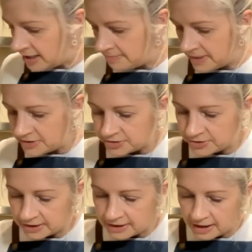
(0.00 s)
our
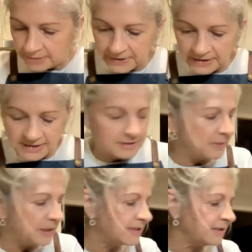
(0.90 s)
measuring cup into the
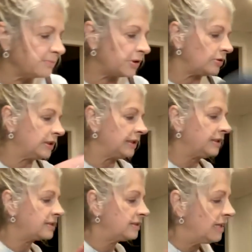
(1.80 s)
mixing bowl
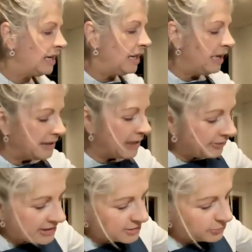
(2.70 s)
lid. Now
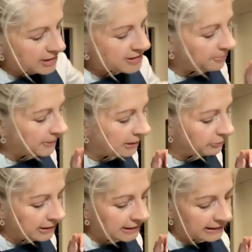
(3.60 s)
this recipe
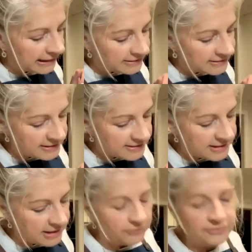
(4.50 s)
really lends
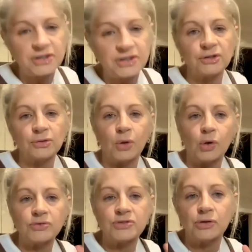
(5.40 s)
itself to
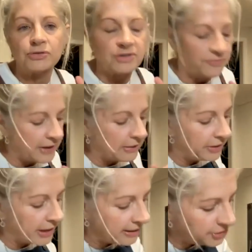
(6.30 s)
all sorts of
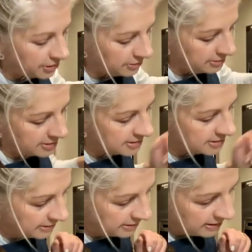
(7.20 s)

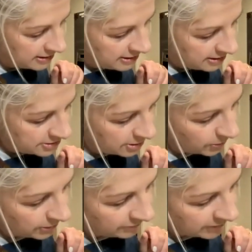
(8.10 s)
variations. So
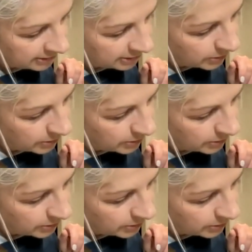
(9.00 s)
we'll give that a